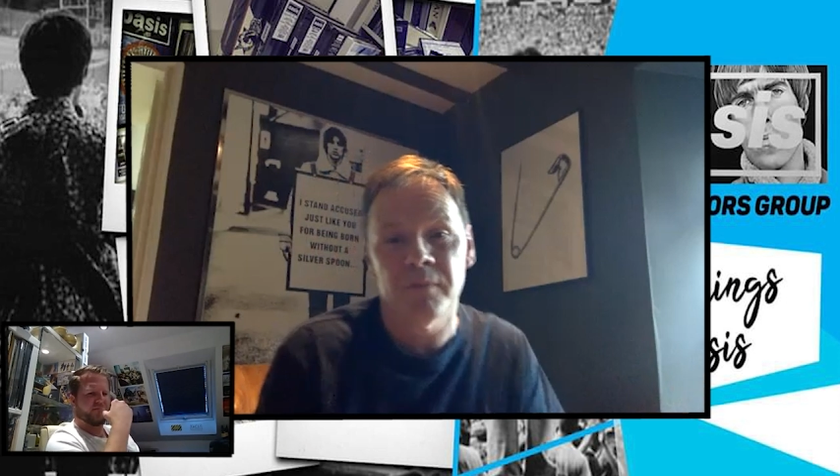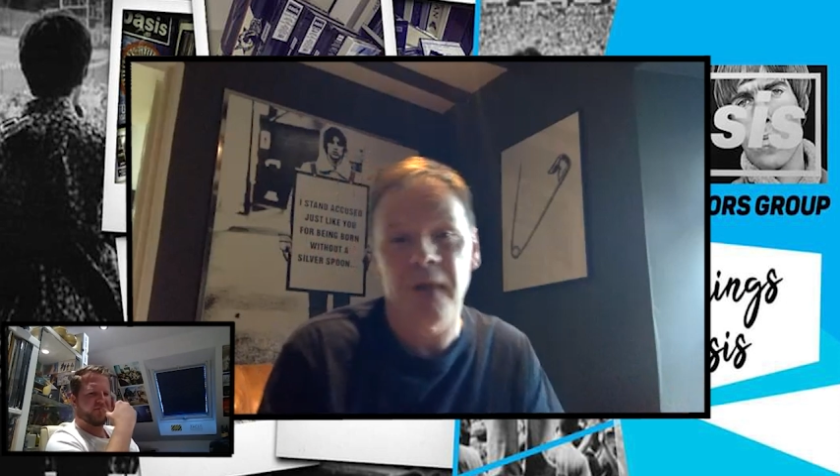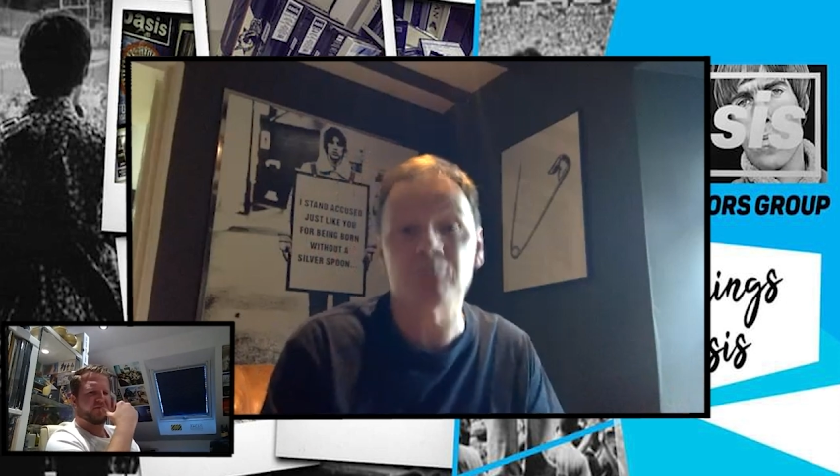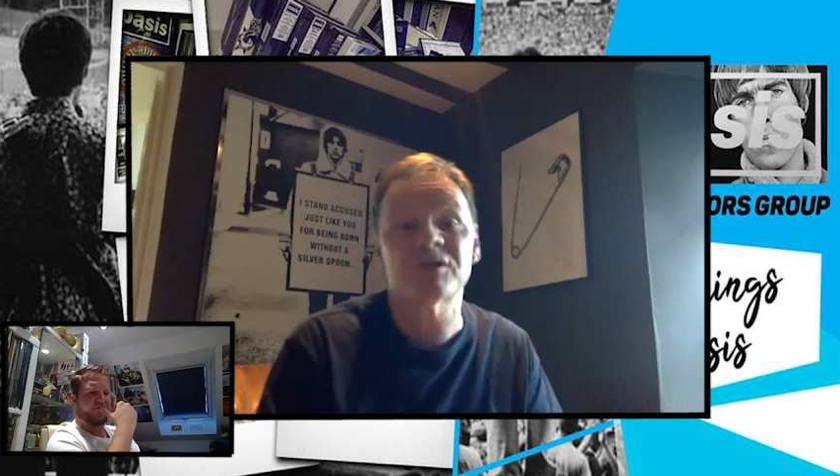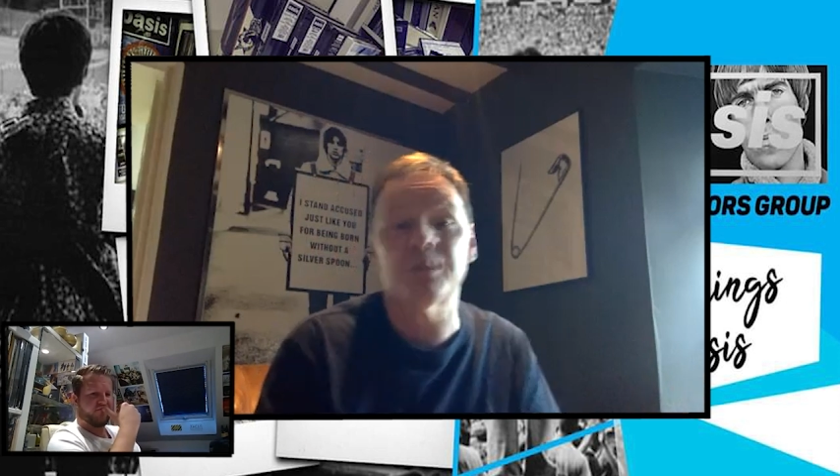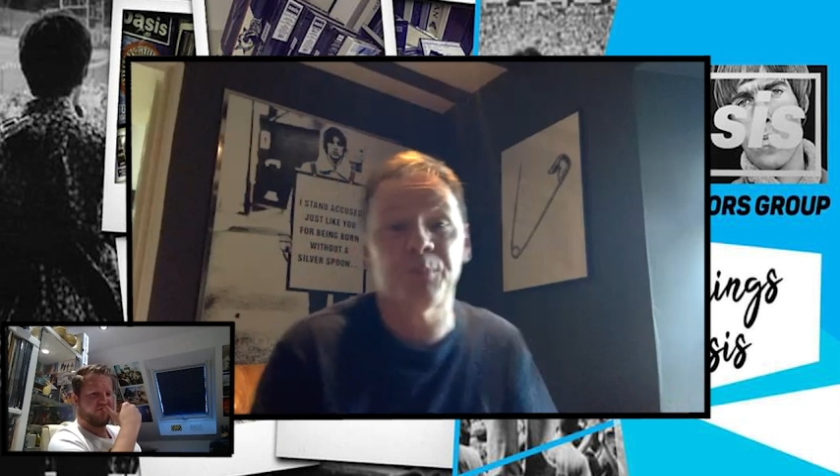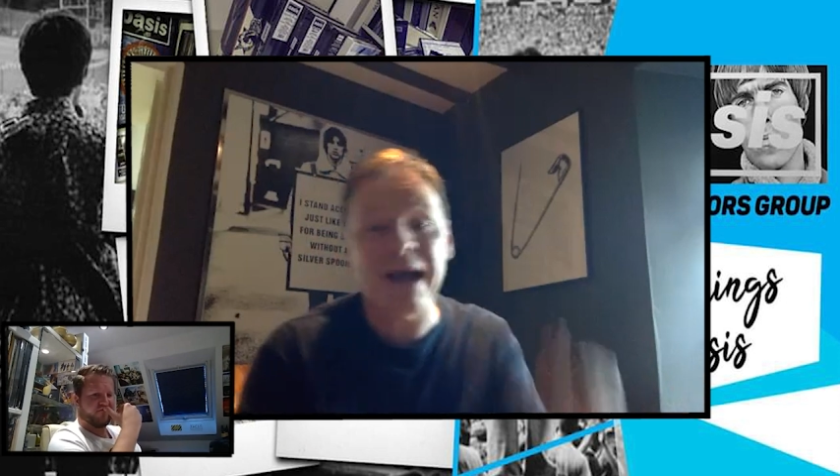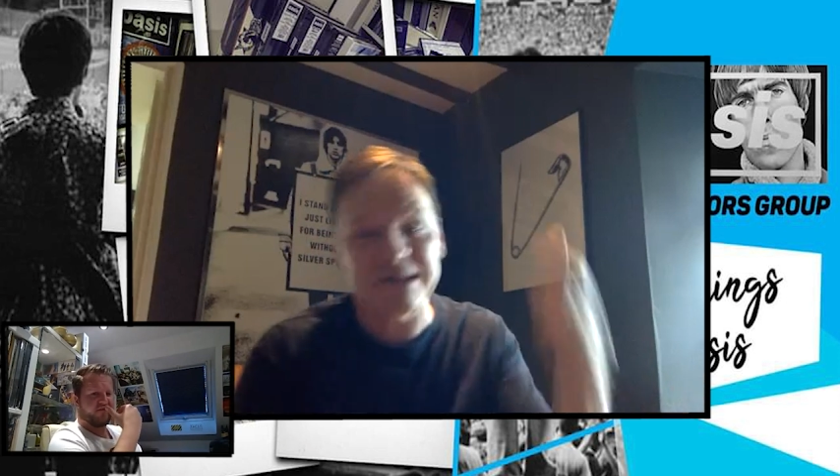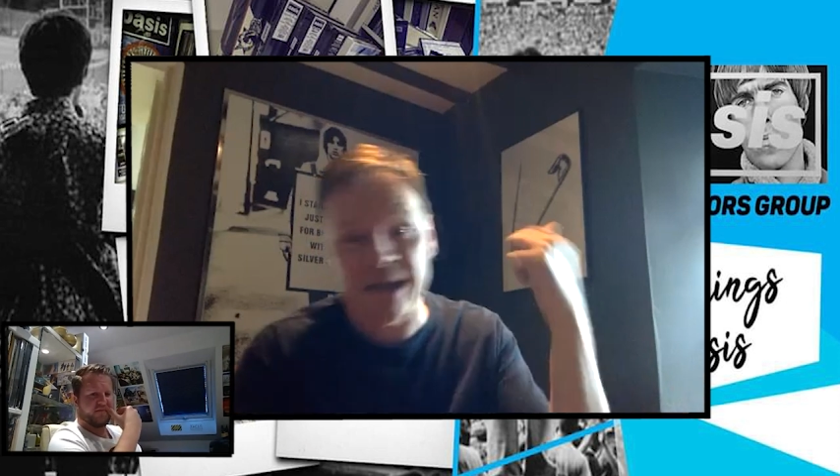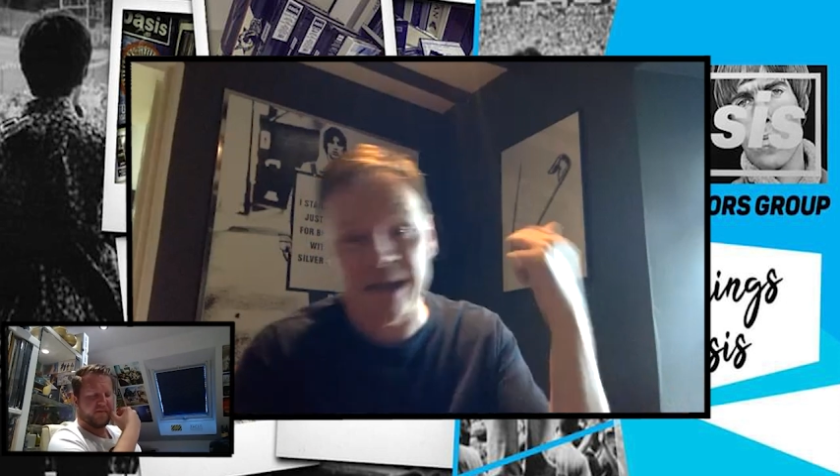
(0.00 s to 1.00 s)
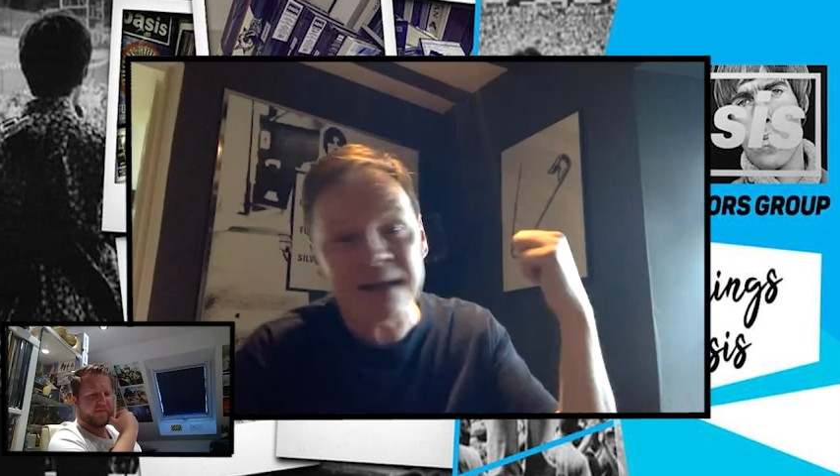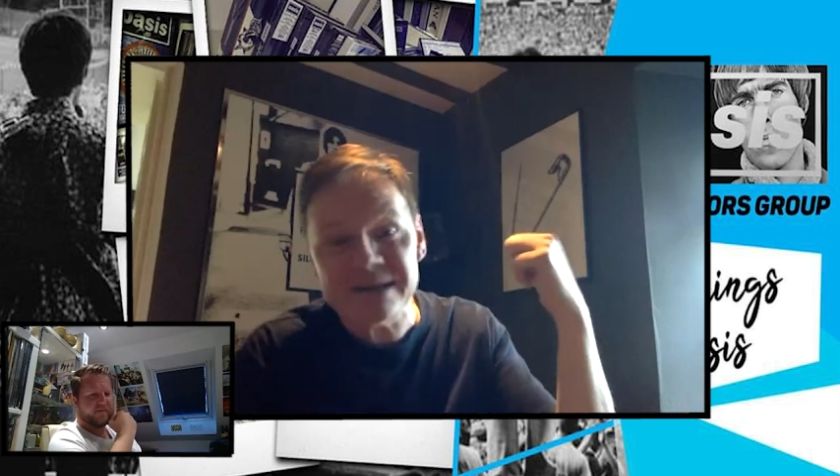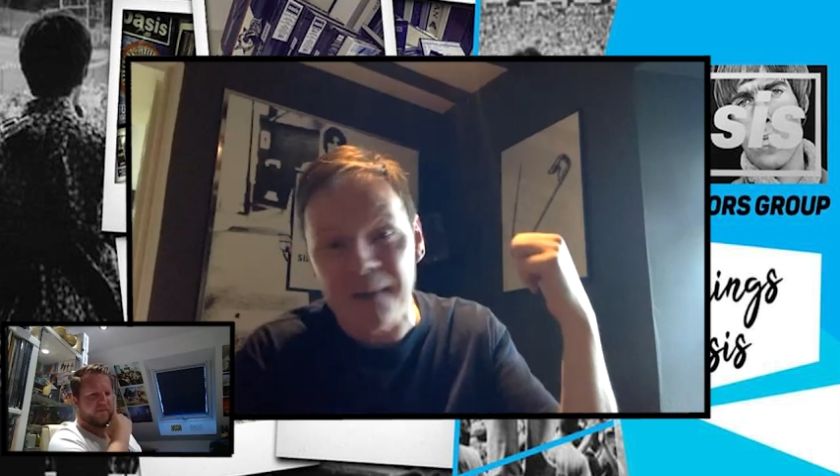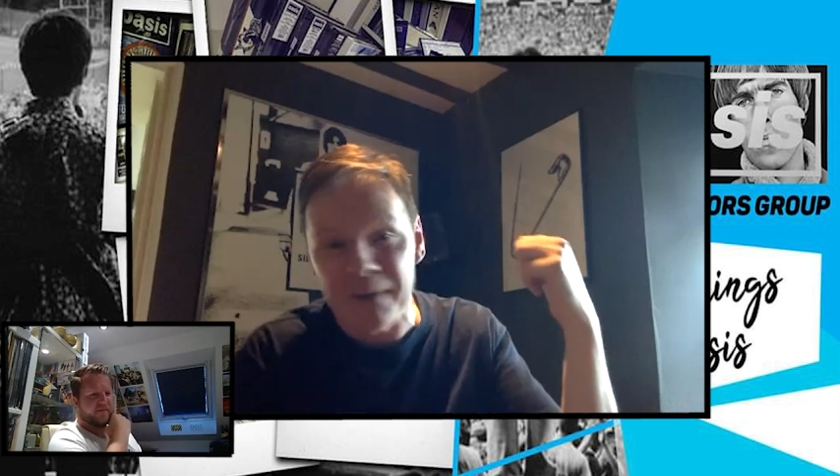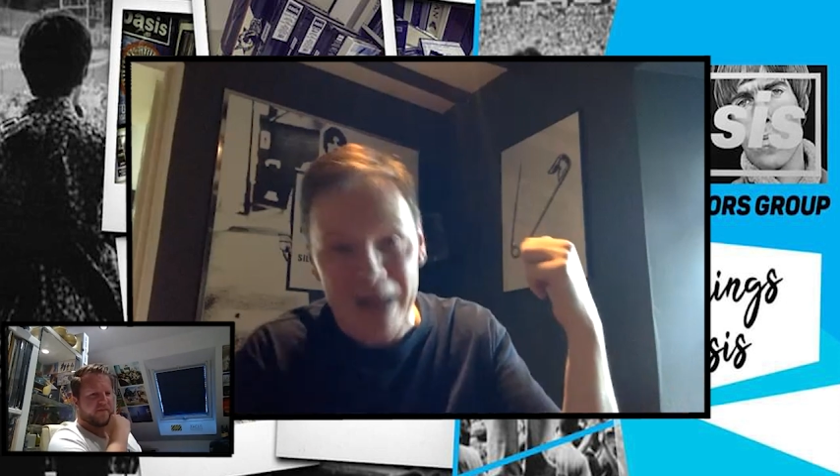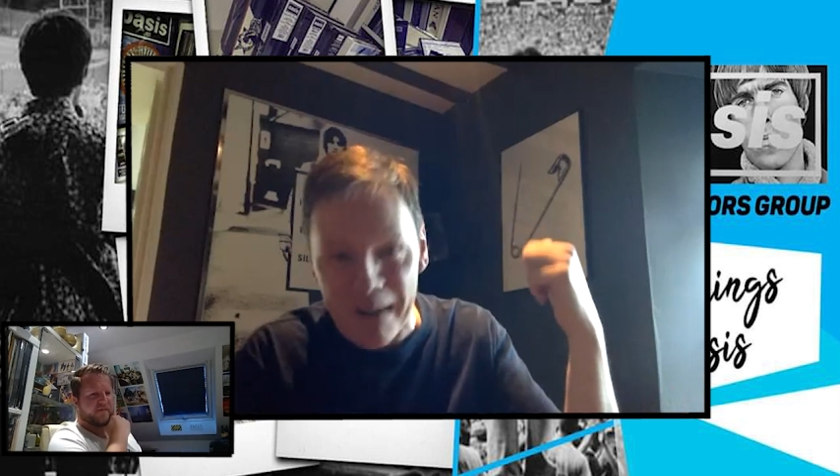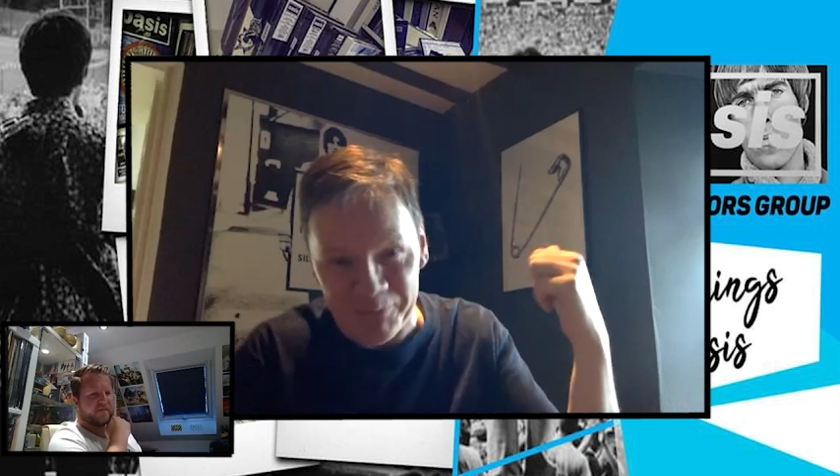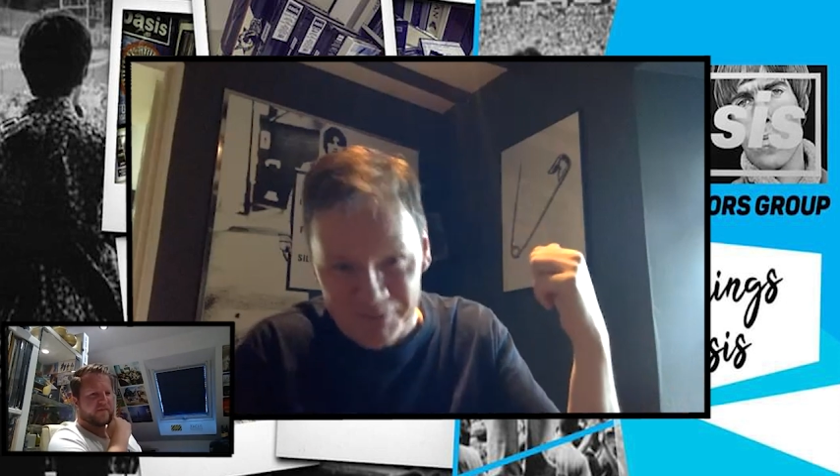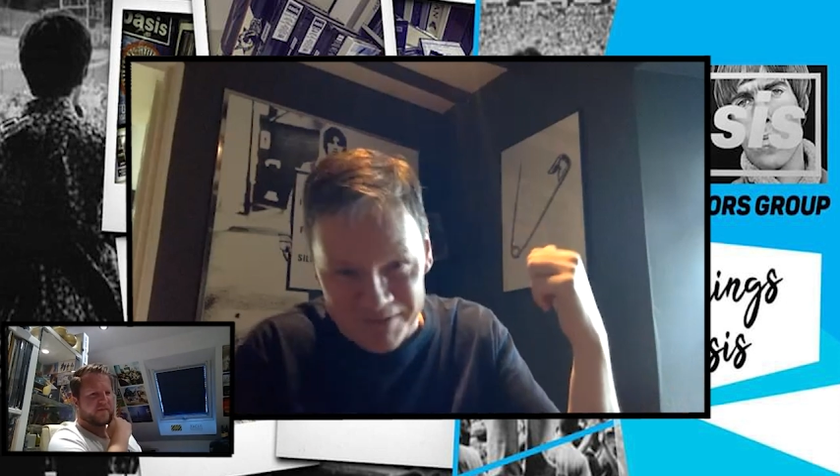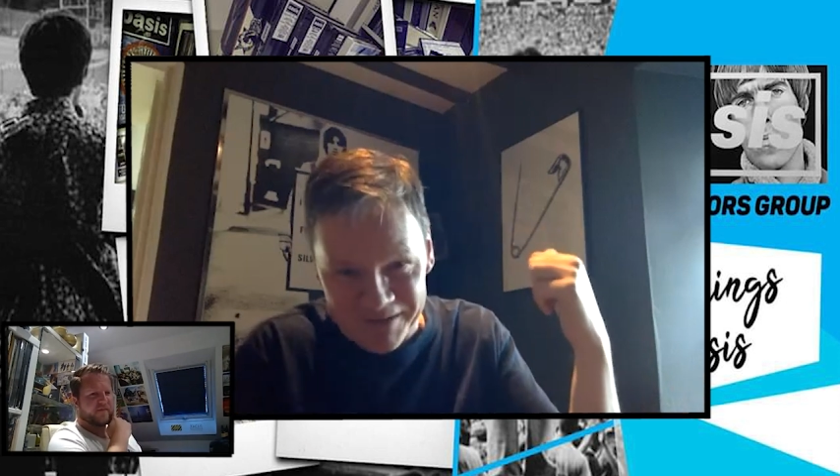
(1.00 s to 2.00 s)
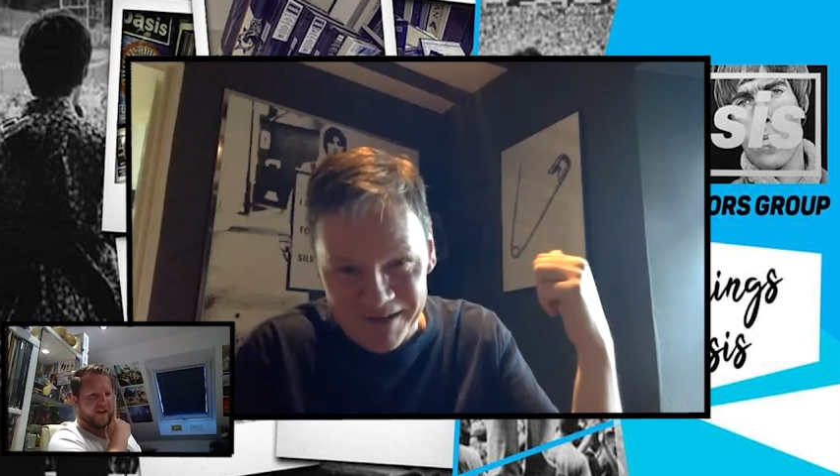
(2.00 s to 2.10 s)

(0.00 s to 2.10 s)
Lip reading: I was surprised the last time it happened,